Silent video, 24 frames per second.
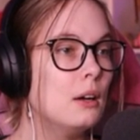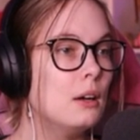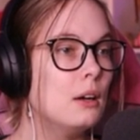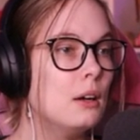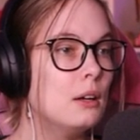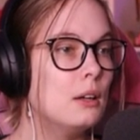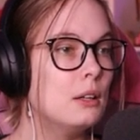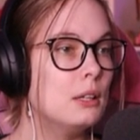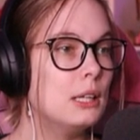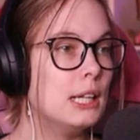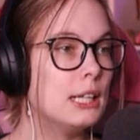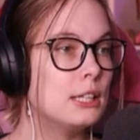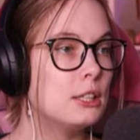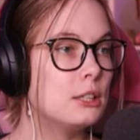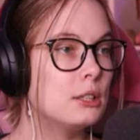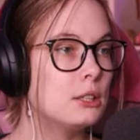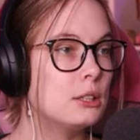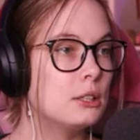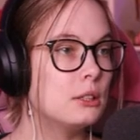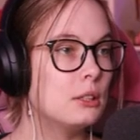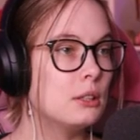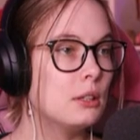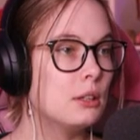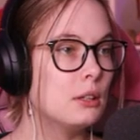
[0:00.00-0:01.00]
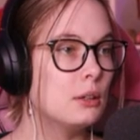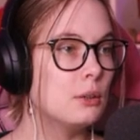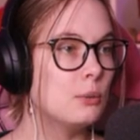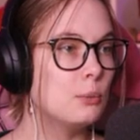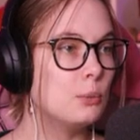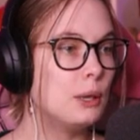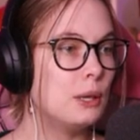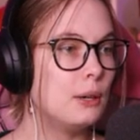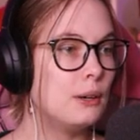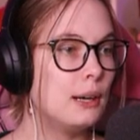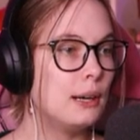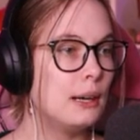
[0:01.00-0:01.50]
Let's...
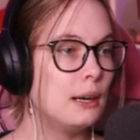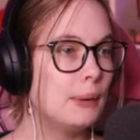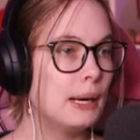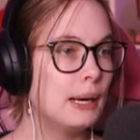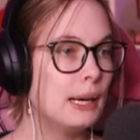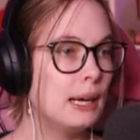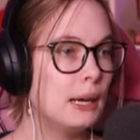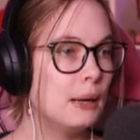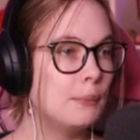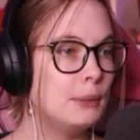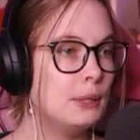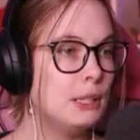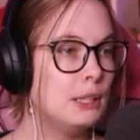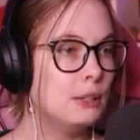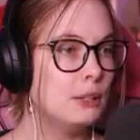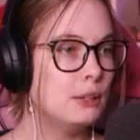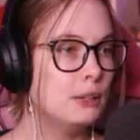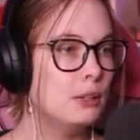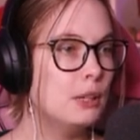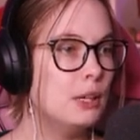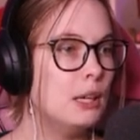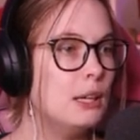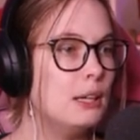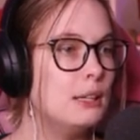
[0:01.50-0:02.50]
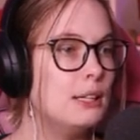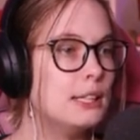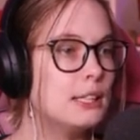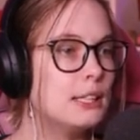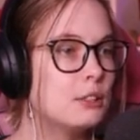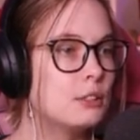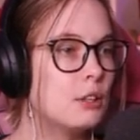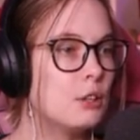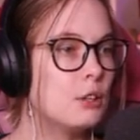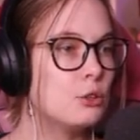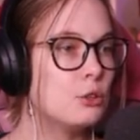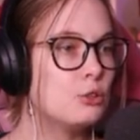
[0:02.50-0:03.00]
Where am I? I'm here. Let's
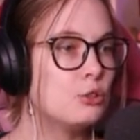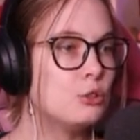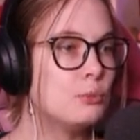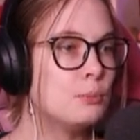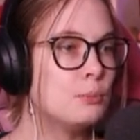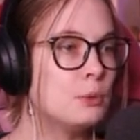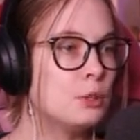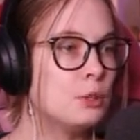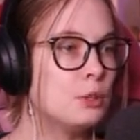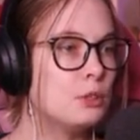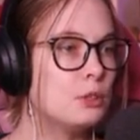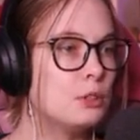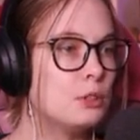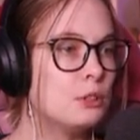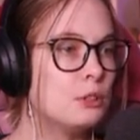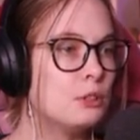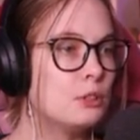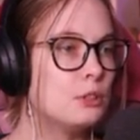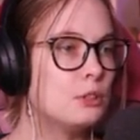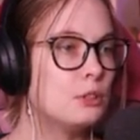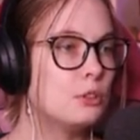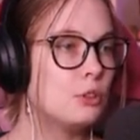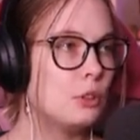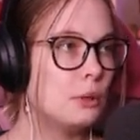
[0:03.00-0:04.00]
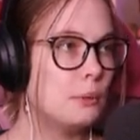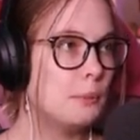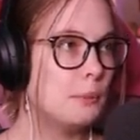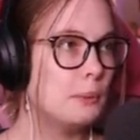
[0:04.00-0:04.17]
go to Merchant Strip.